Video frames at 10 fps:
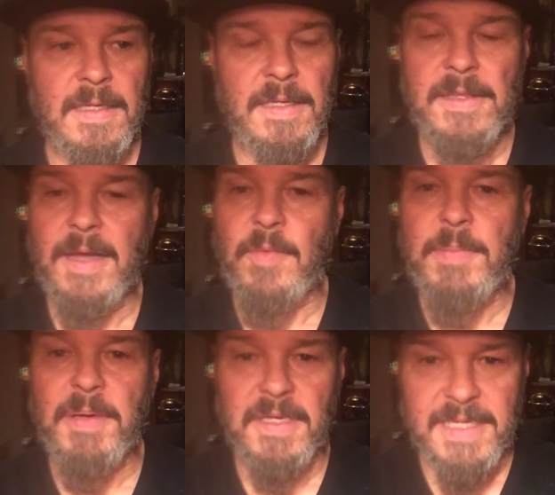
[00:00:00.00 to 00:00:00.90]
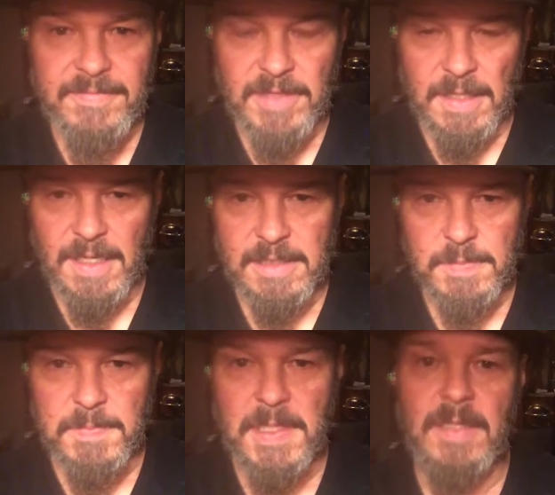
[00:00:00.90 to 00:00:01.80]
and that we believe the
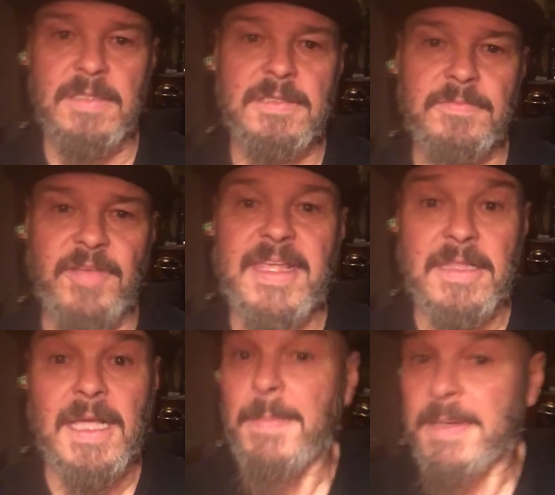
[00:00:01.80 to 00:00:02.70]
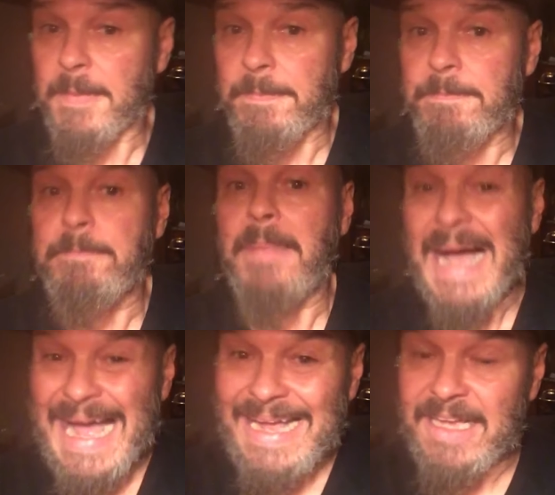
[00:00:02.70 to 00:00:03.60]
gospel because faith cometh
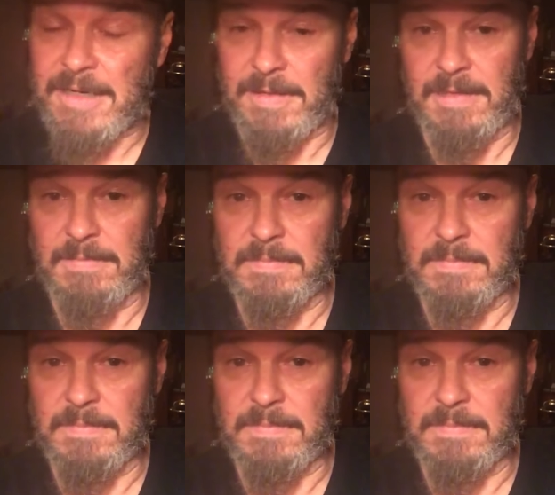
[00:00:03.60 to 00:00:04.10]
by hearing.